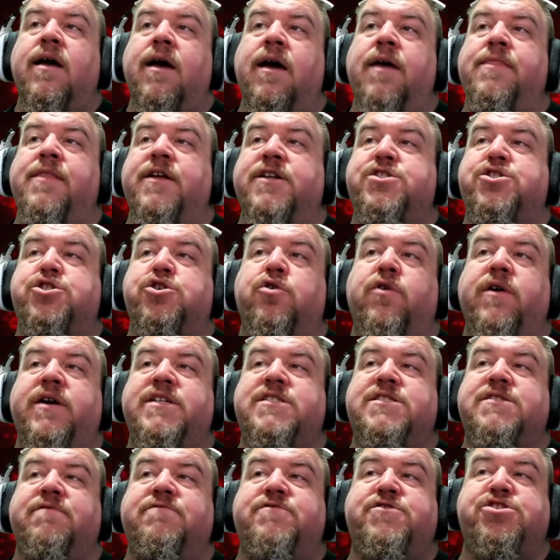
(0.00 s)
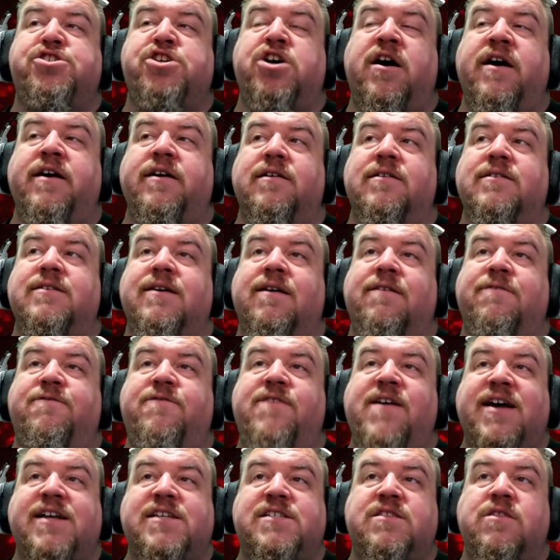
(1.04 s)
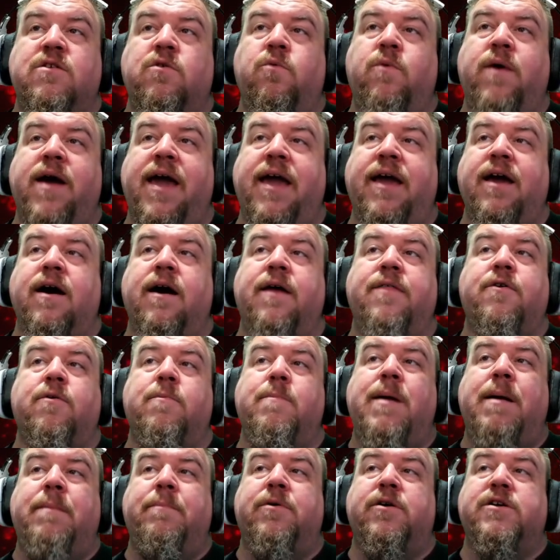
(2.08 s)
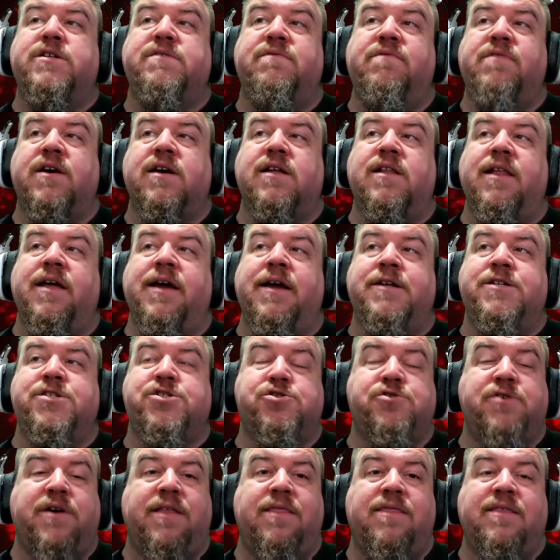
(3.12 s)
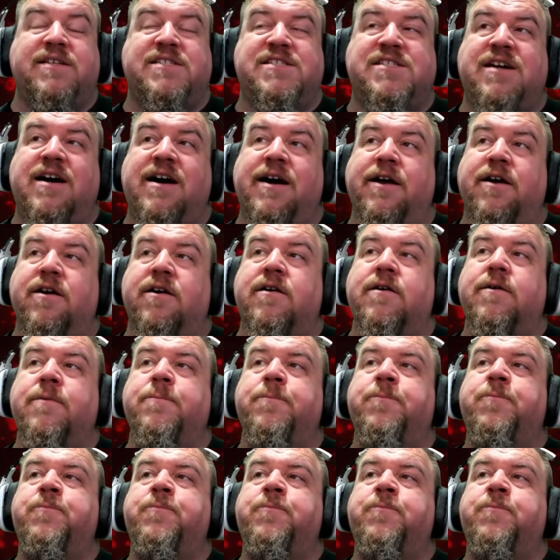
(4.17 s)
and the choice of child affects the way other members of the clan treat the sire.